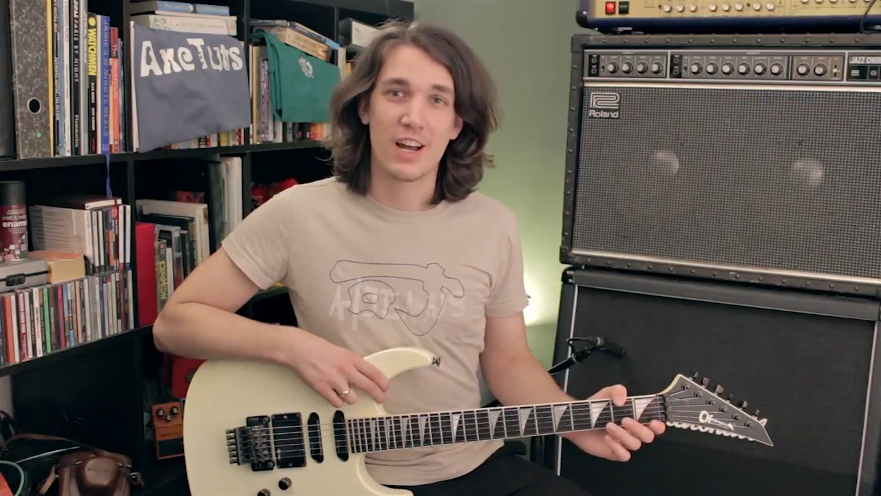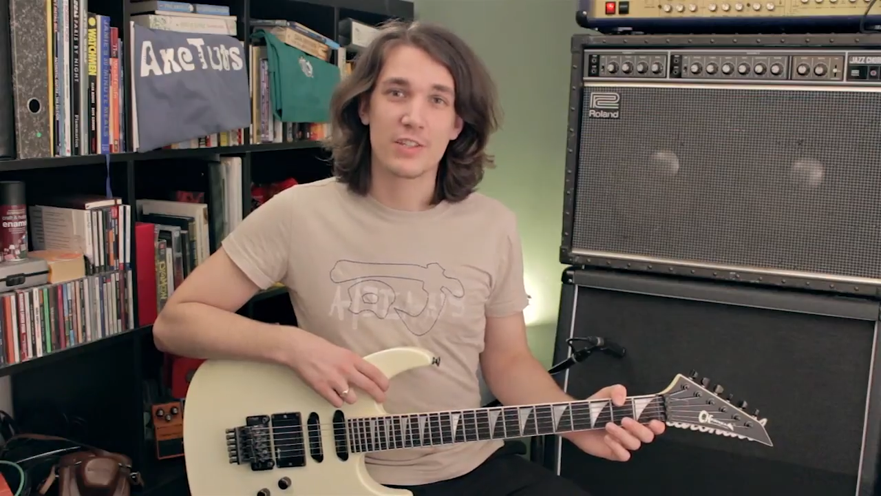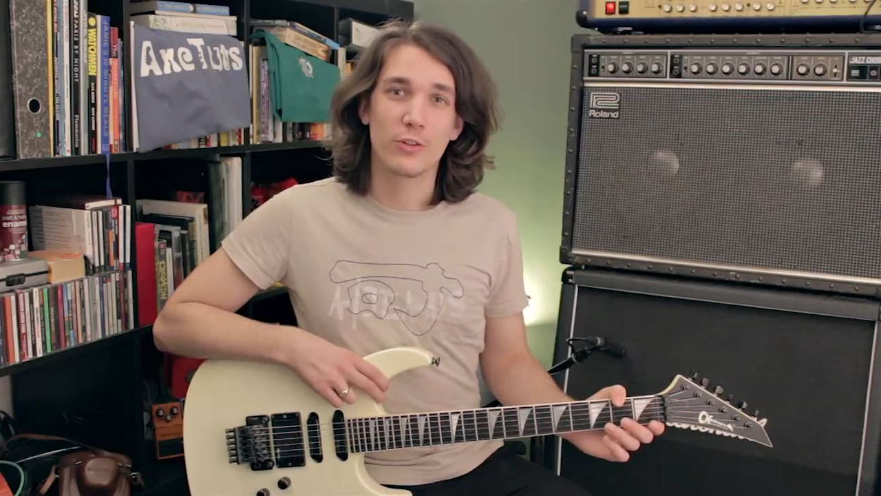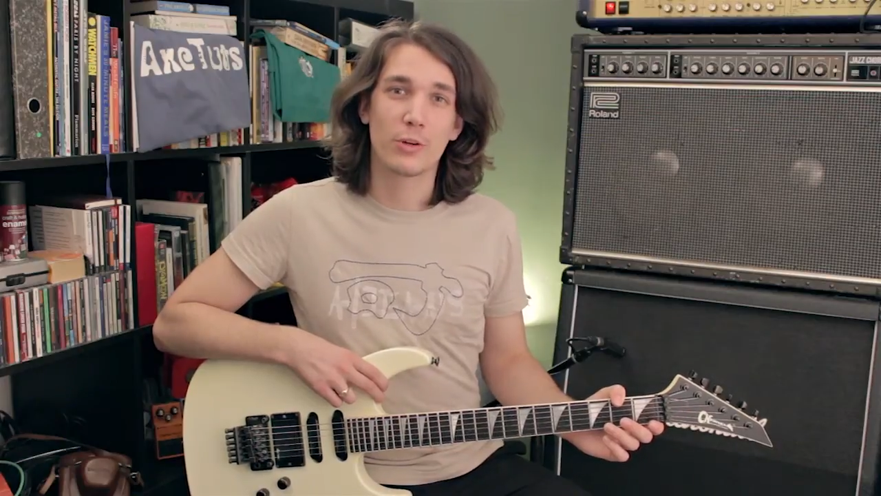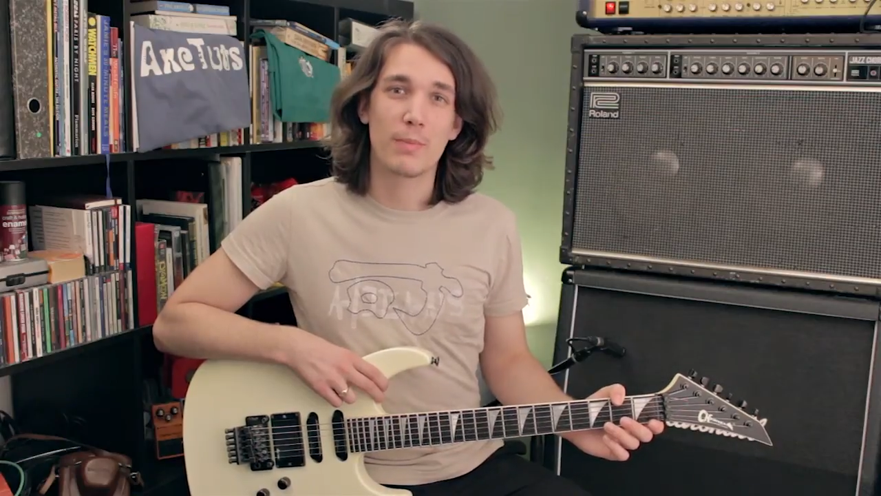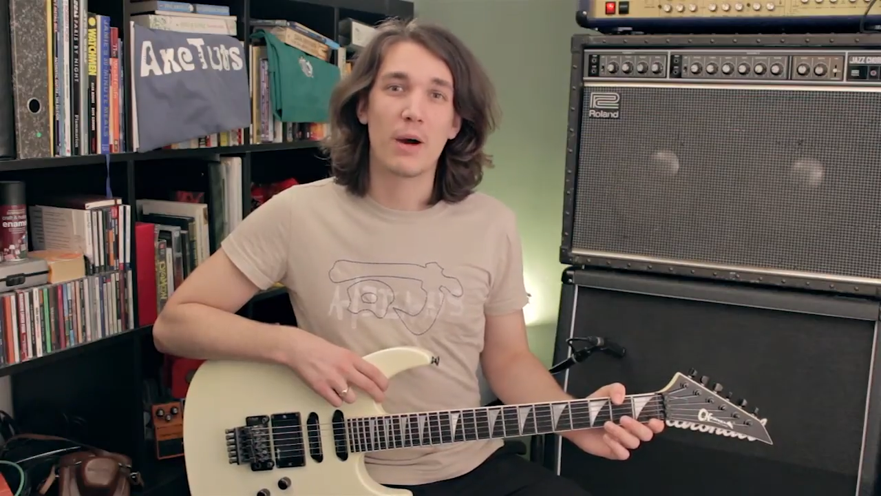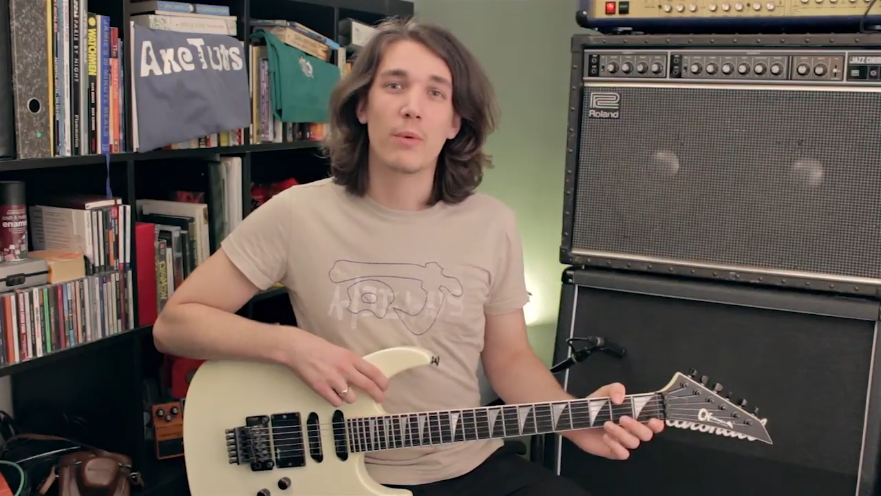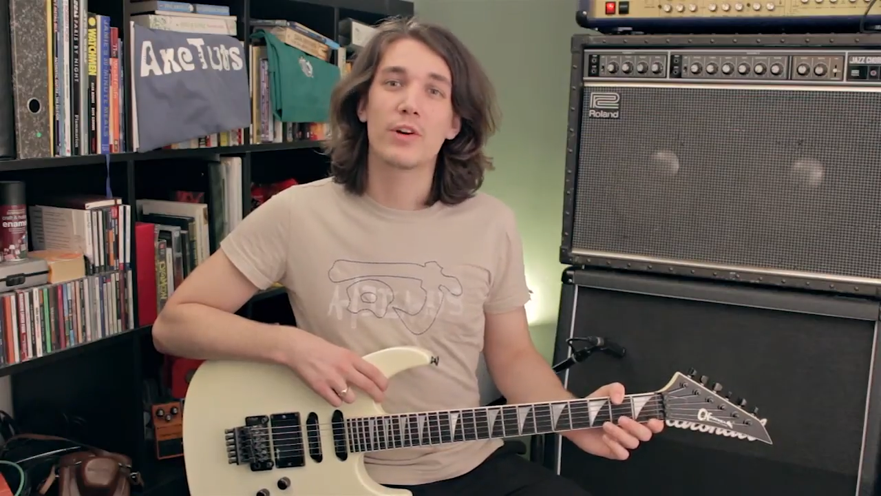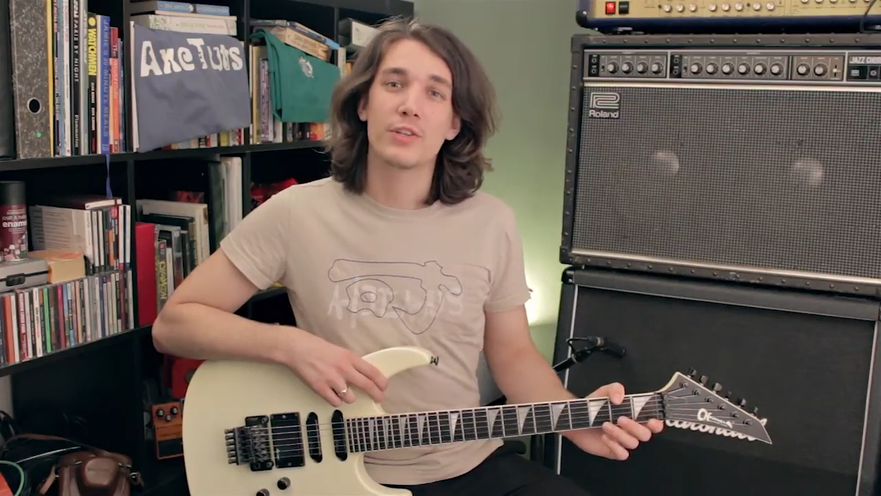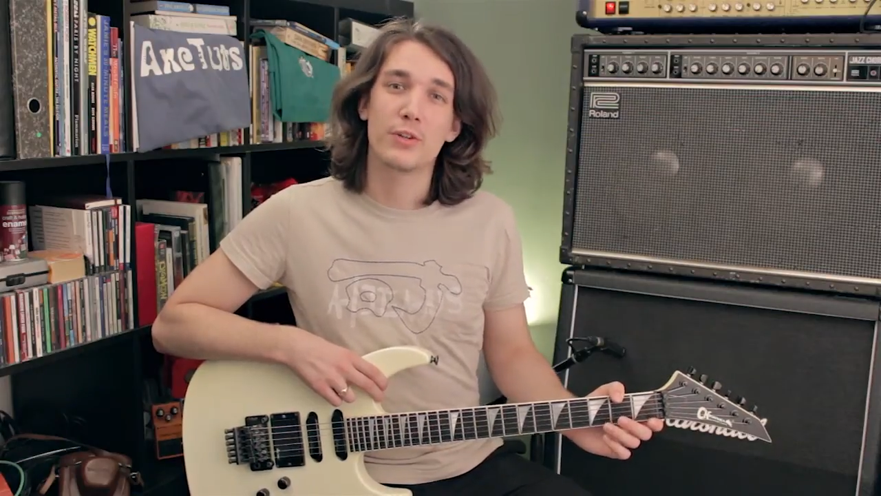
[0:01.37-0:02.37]
I talk about
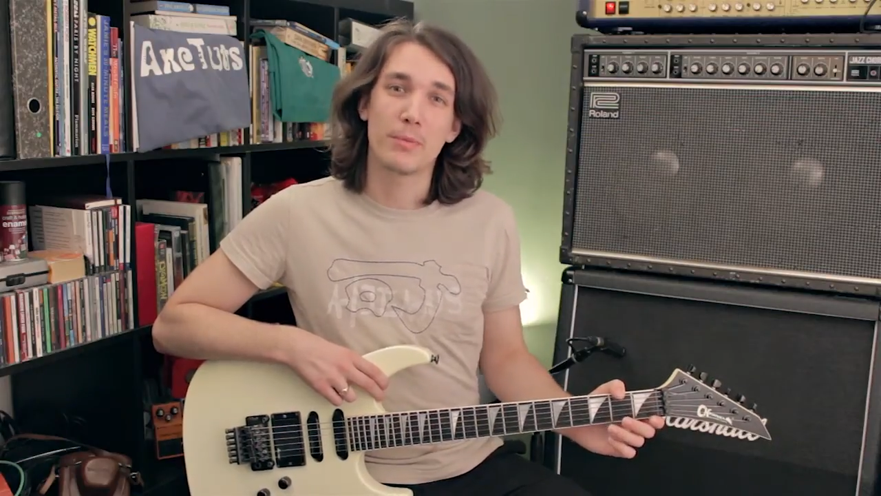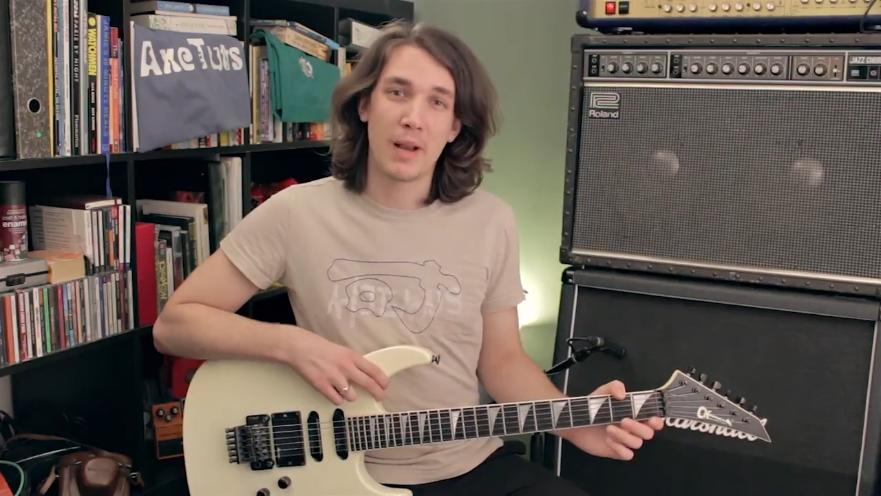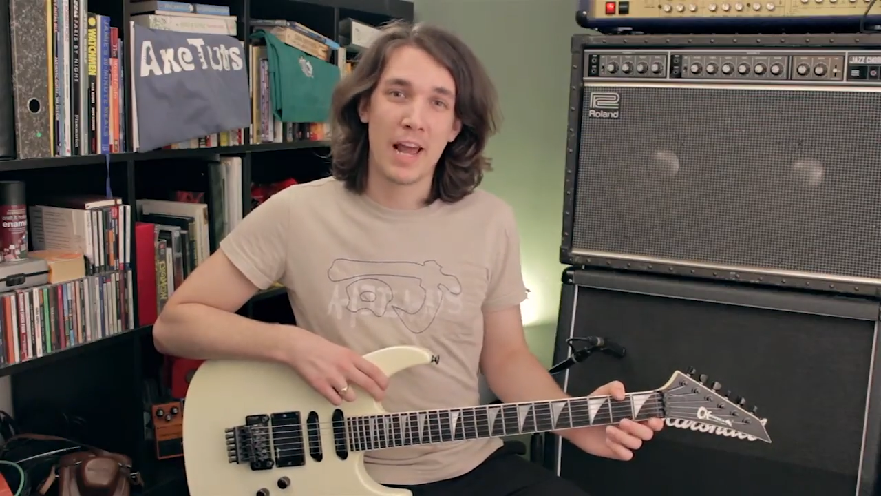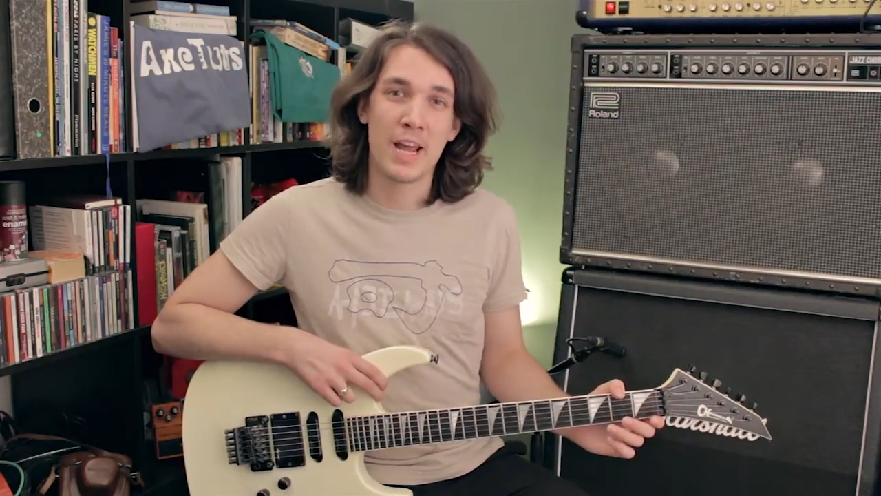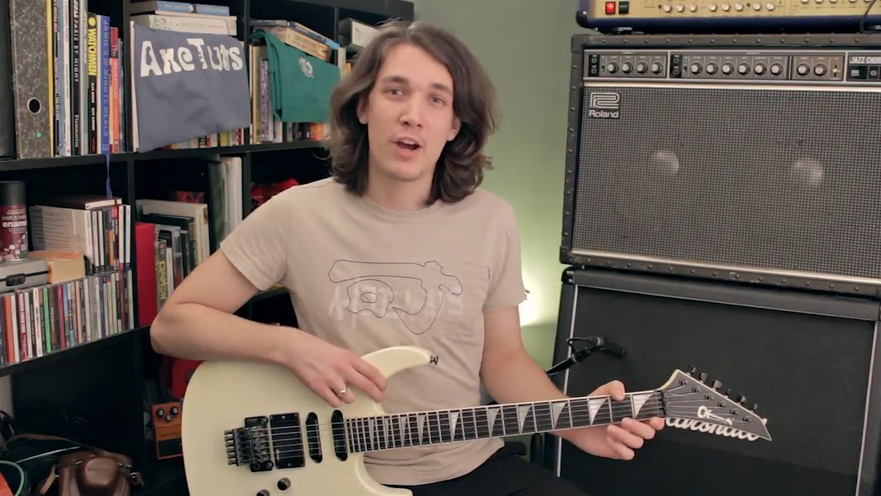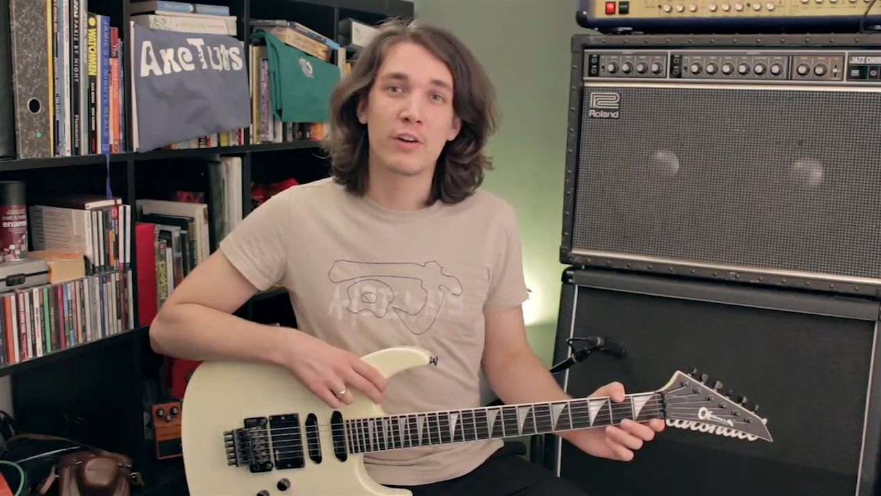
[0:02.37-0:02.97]
what you can play